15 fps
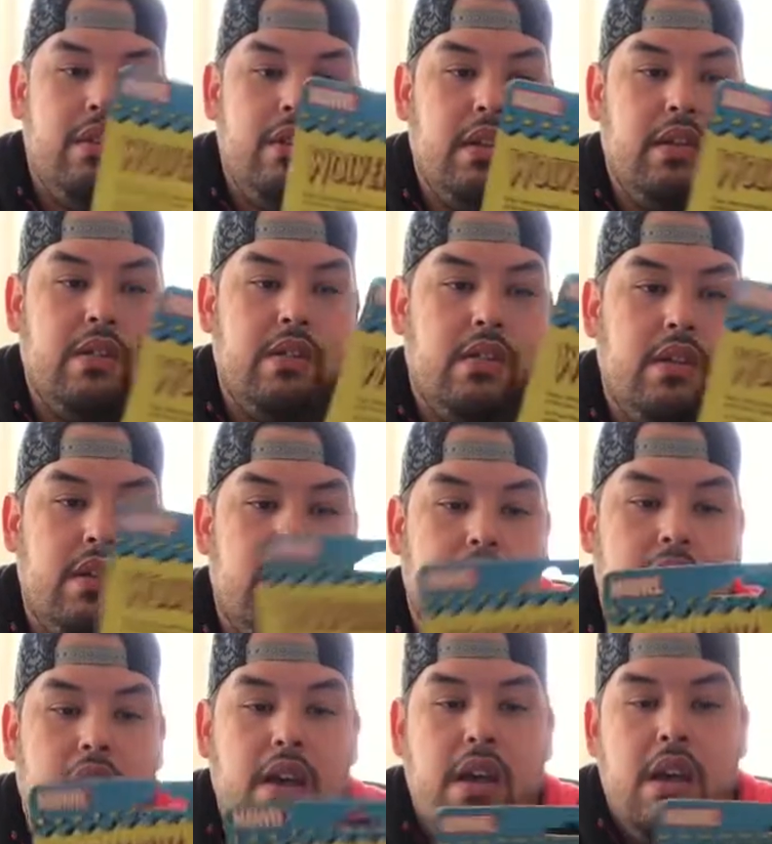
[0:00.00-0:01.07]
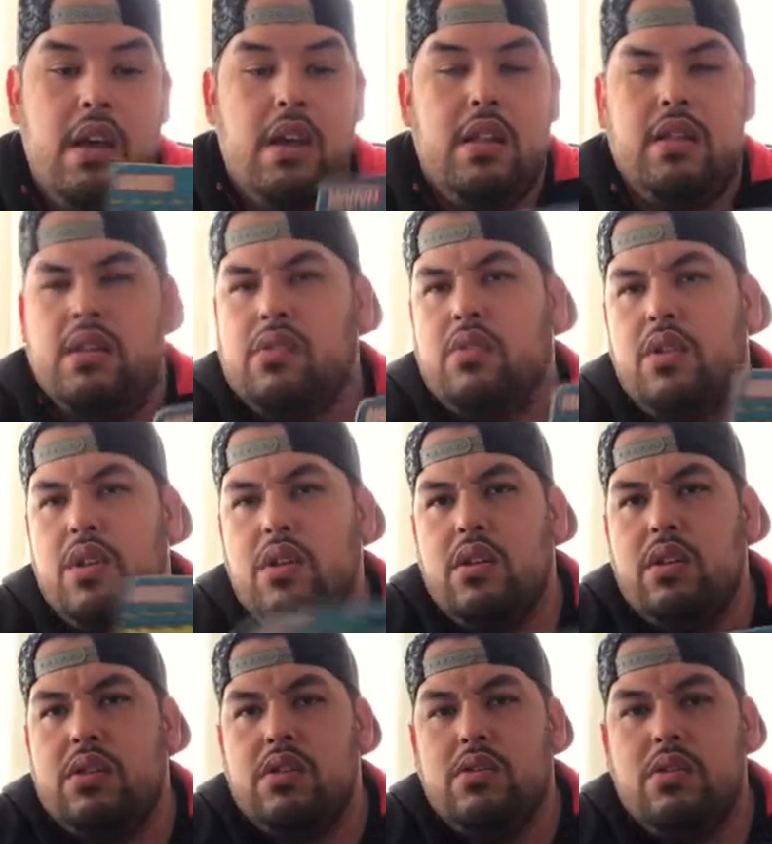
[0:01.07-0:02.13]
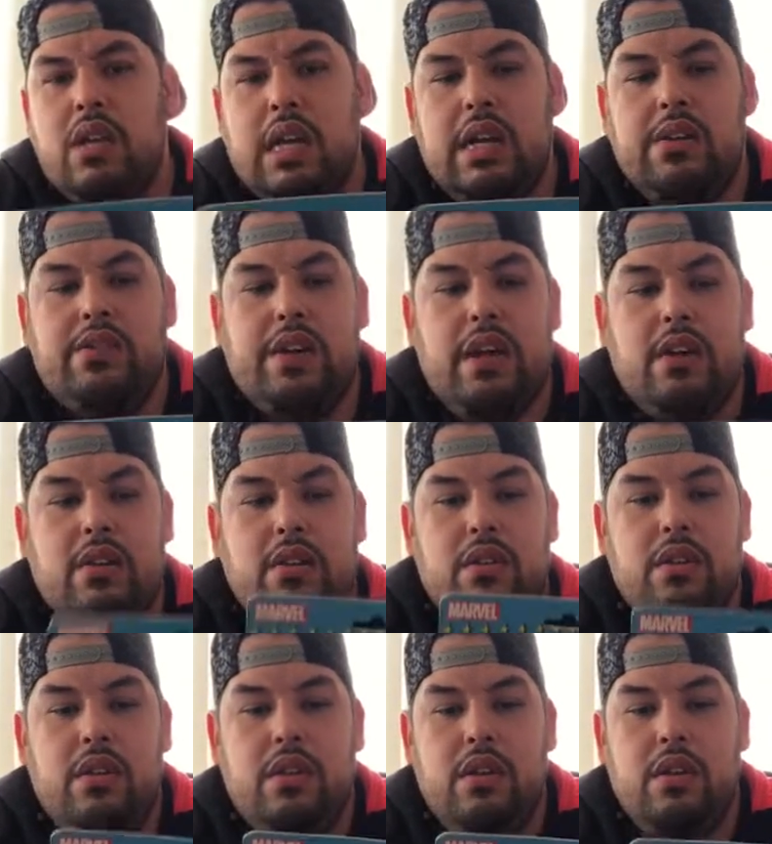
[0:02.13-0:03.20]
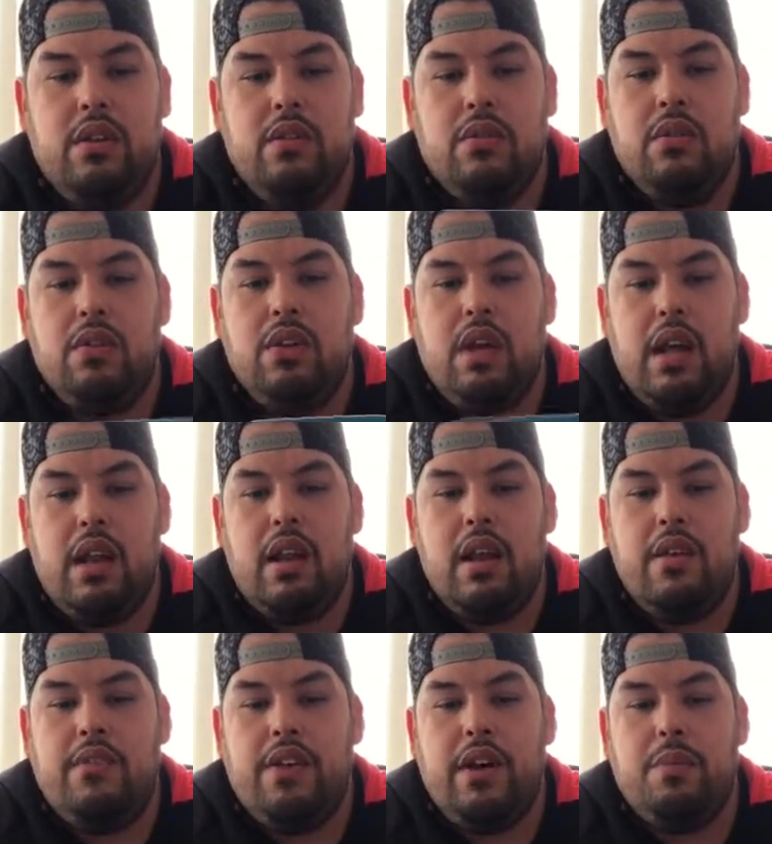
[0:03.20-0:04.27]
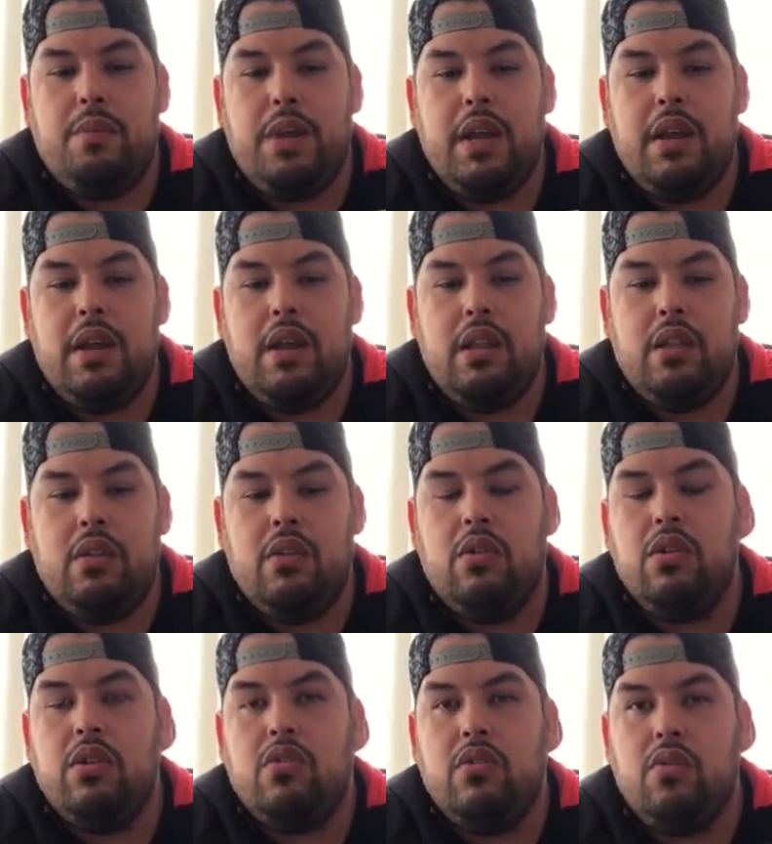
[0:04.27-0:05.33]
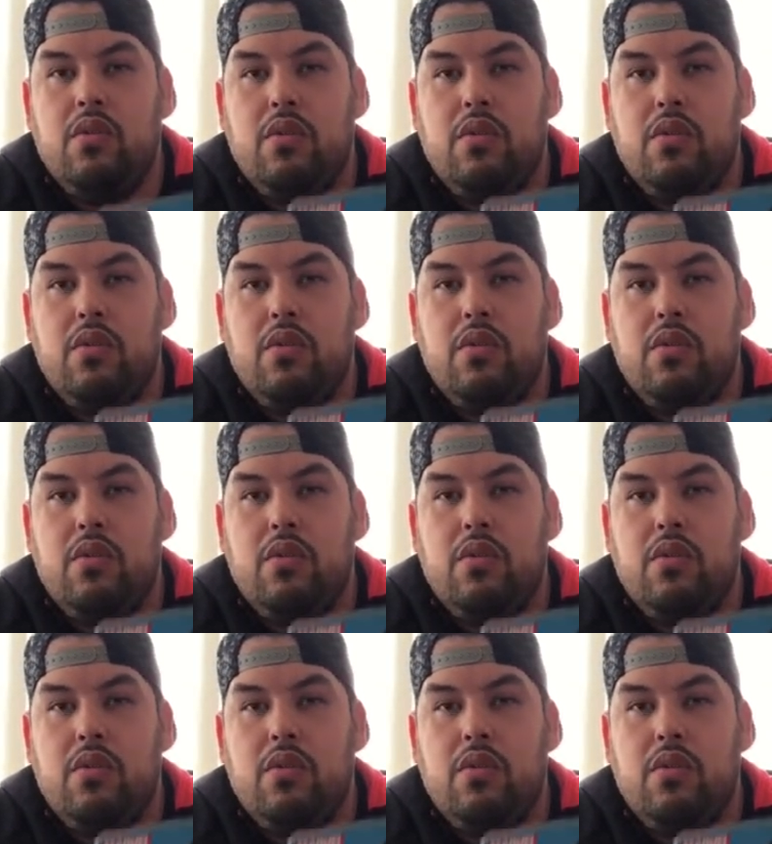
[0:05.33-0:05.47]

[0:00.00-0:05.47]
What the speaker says: That's another. These were the only two that I found. Well, not found, but the only two